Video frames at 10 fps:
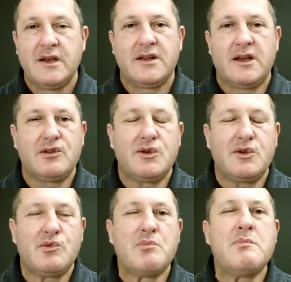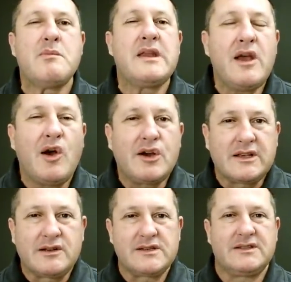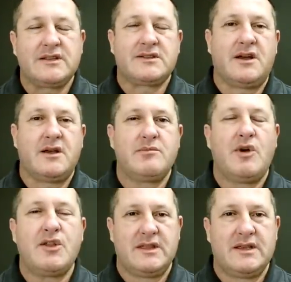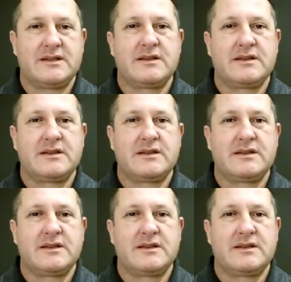Now, there were many articles at the time on this,